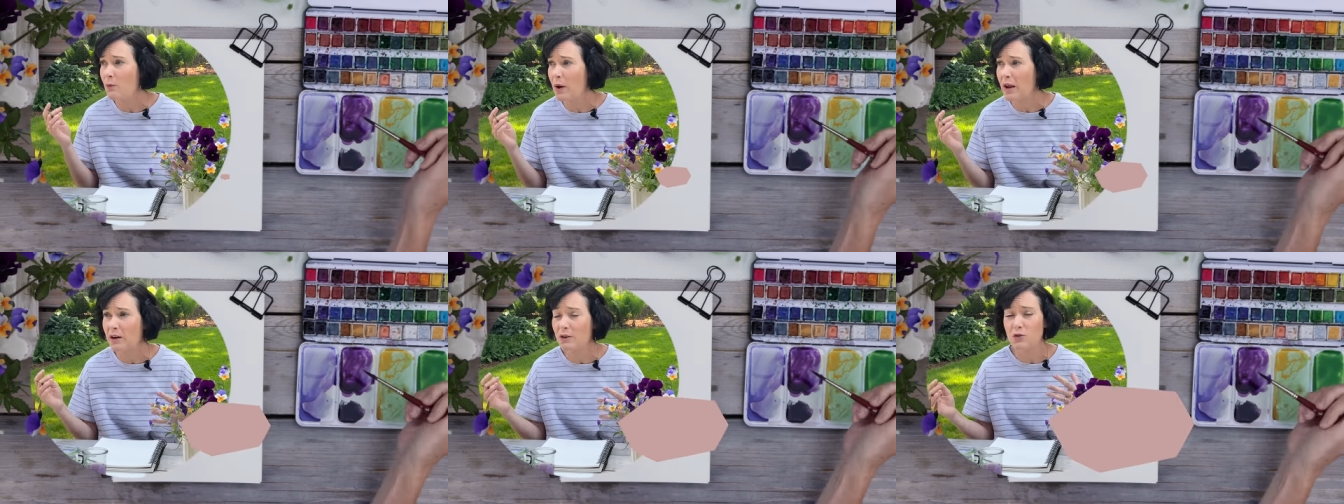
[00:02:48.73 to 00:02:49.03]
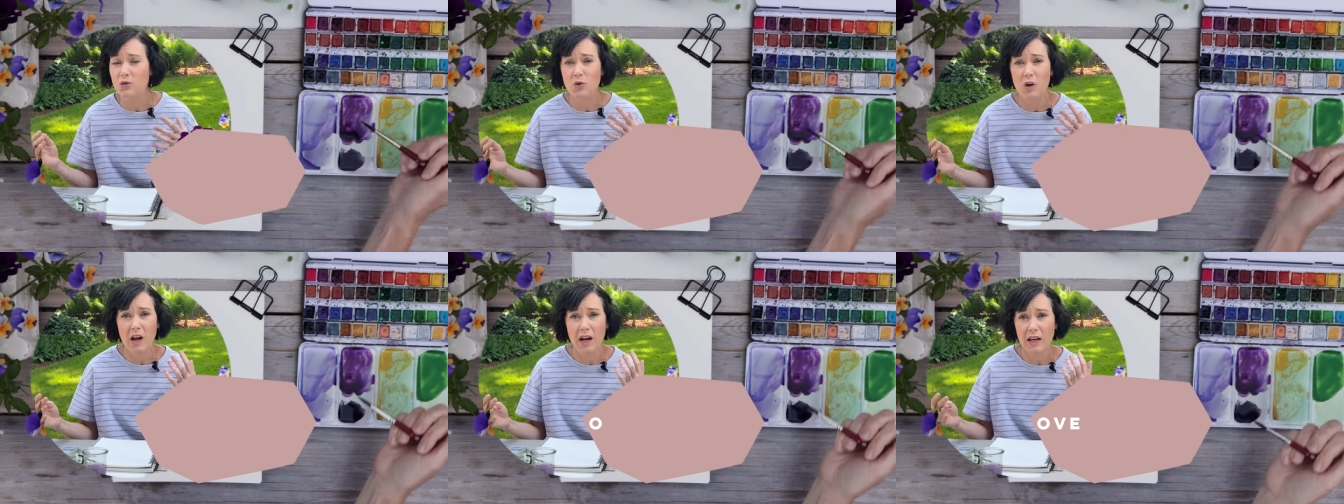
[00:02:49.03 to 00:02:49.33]
wet on
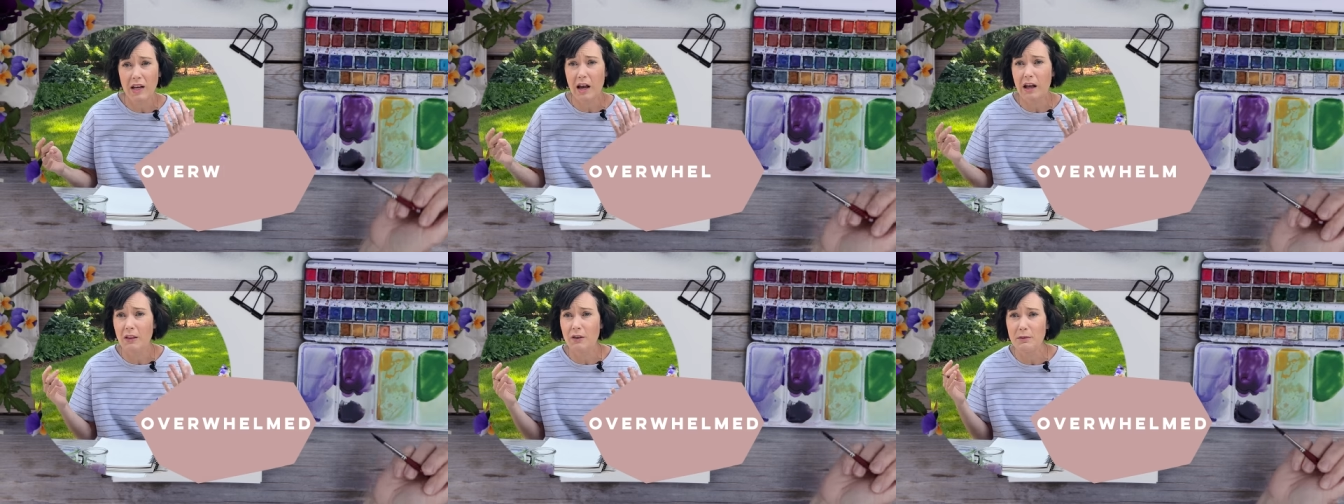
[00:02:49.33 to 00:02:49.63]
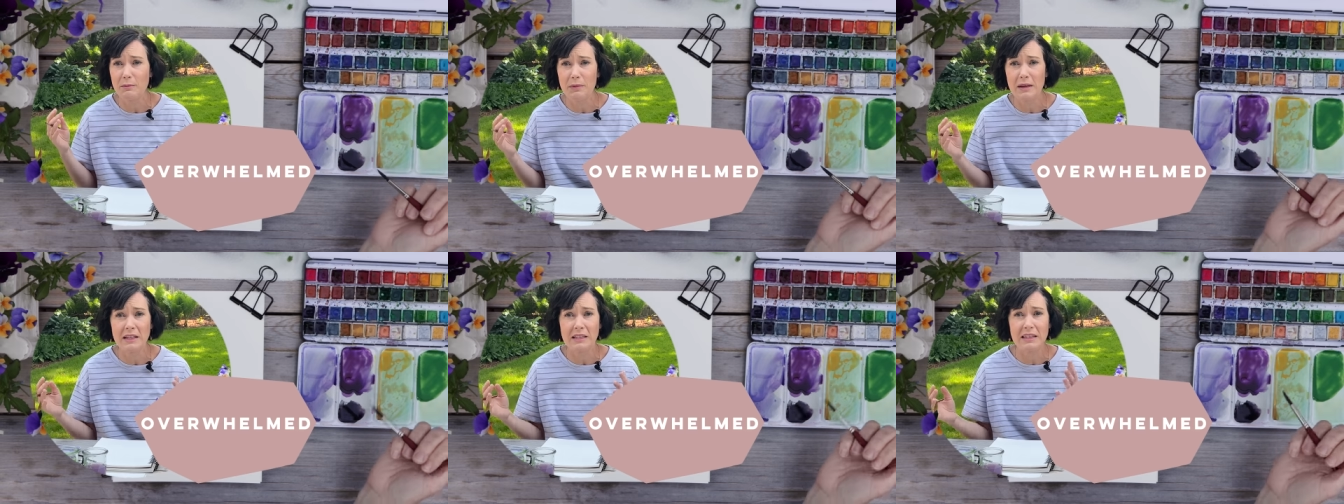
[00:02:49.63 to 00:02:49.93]
dry color
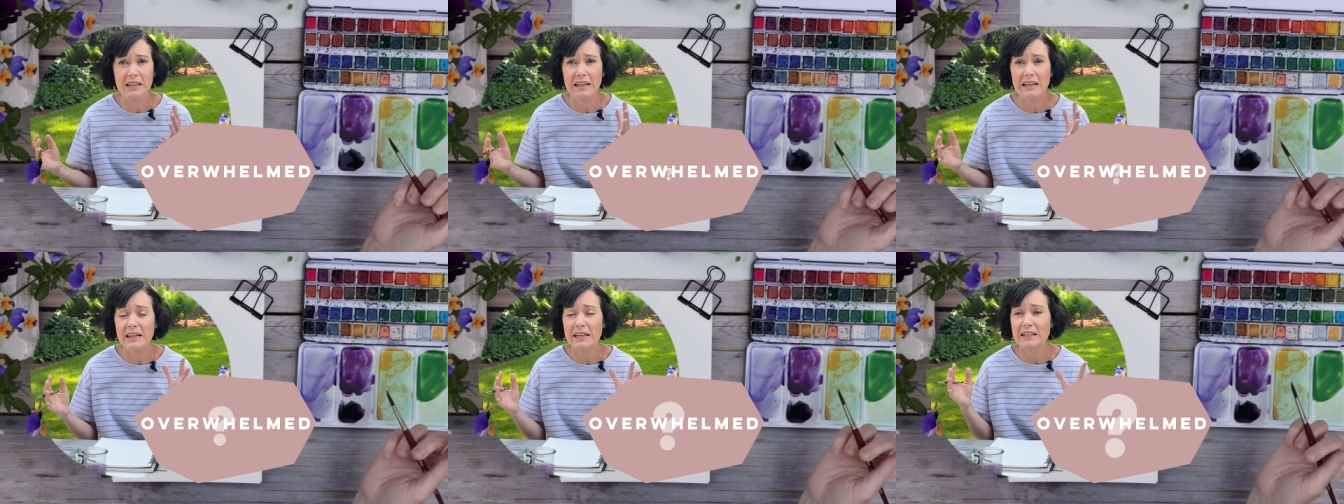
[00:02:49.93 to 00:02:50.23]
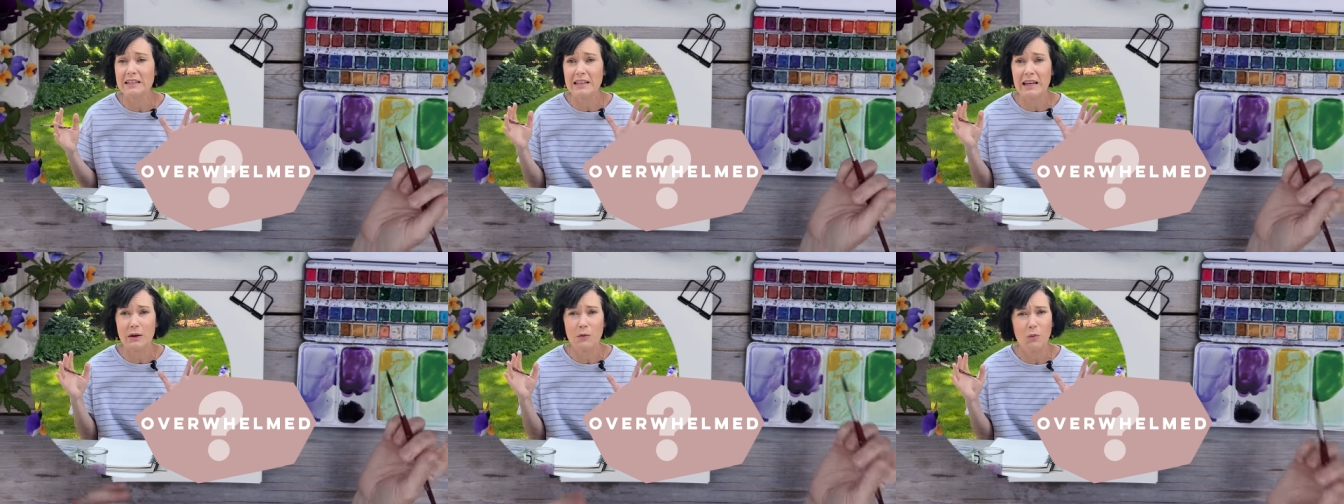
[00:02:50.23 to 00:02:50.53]
mixing
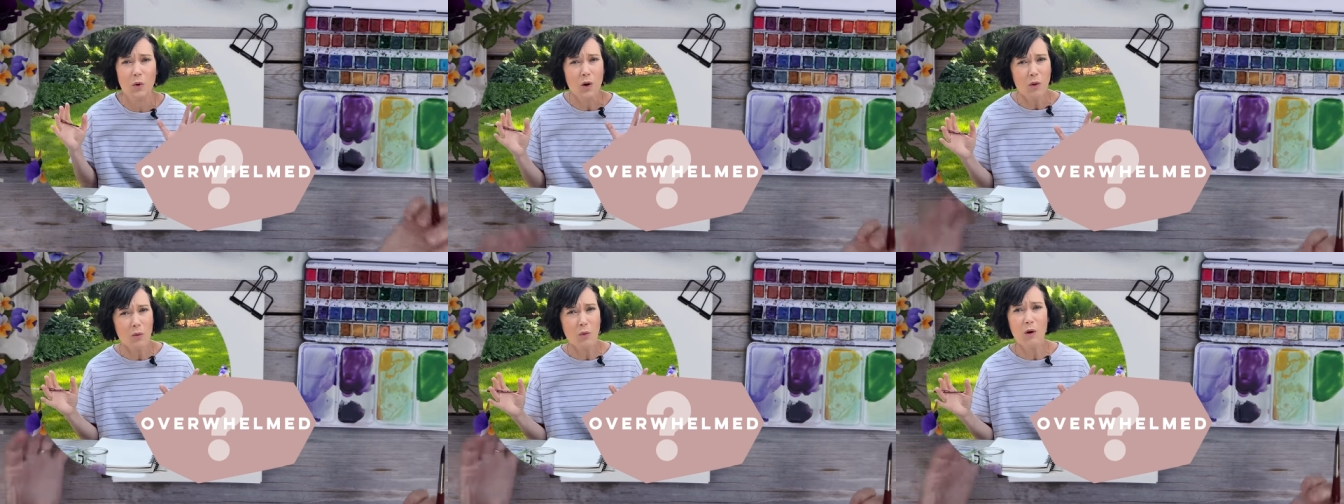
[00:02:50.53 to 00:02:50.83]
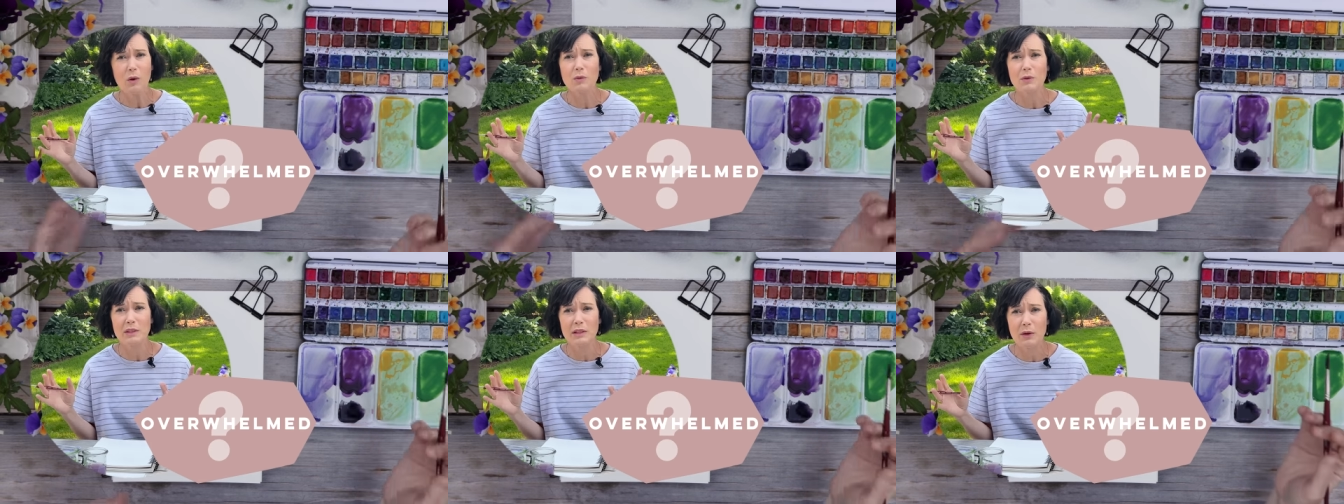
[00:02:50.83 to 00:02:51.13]
is like, whoa,
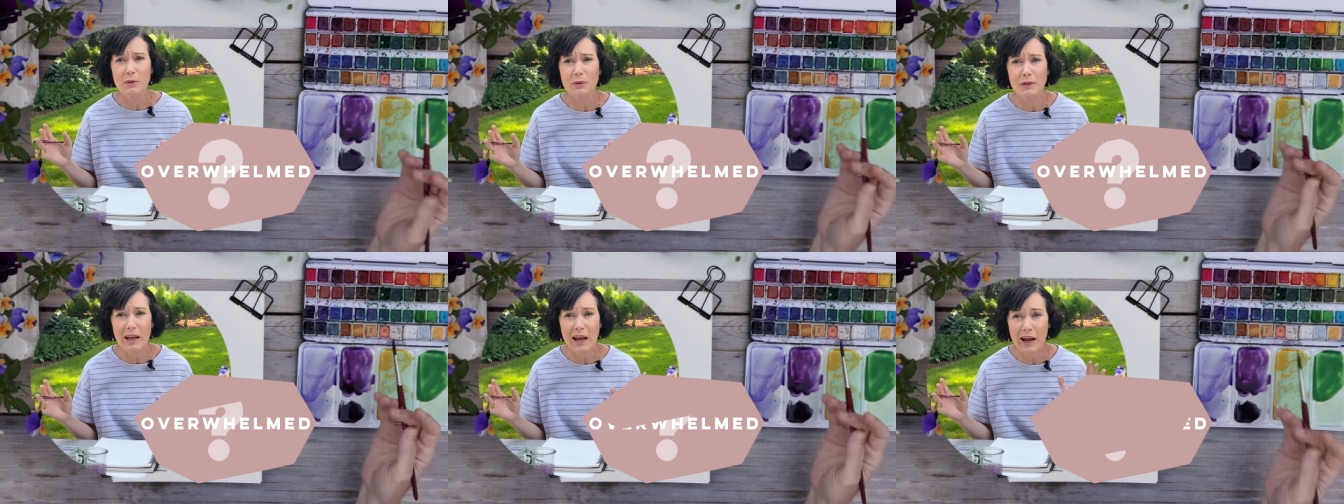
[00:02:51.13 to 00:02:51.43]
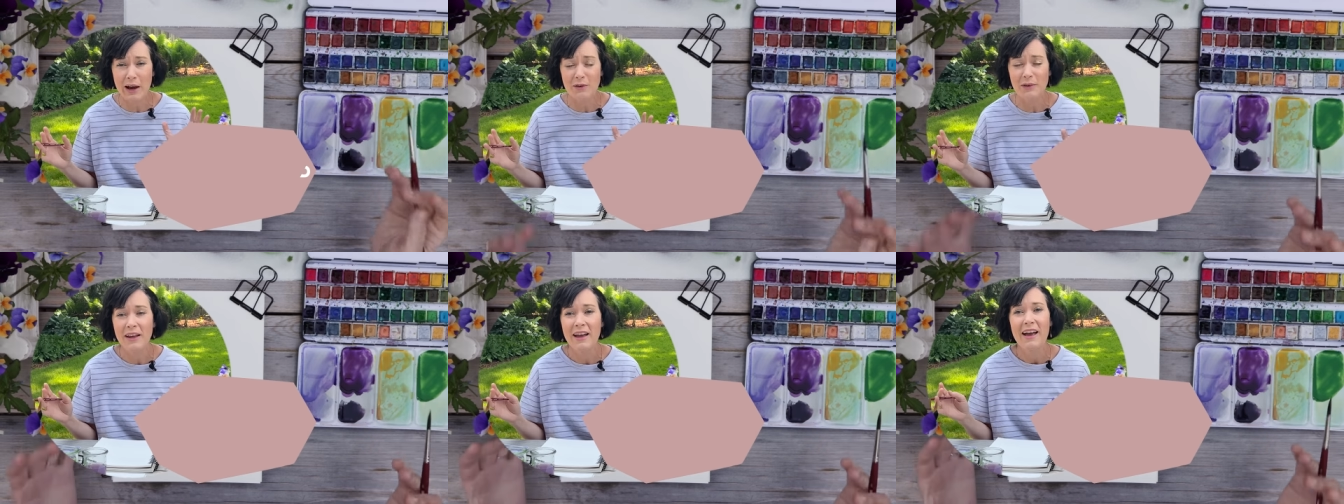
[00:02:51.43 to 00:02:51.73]
whoa, slow
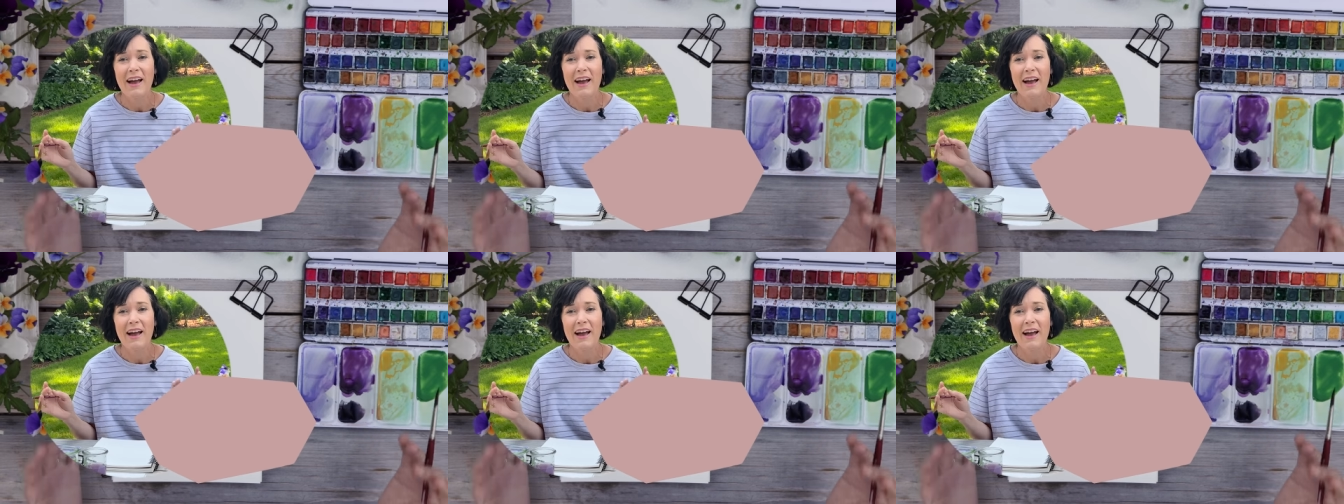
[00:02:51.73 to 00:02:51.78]
down,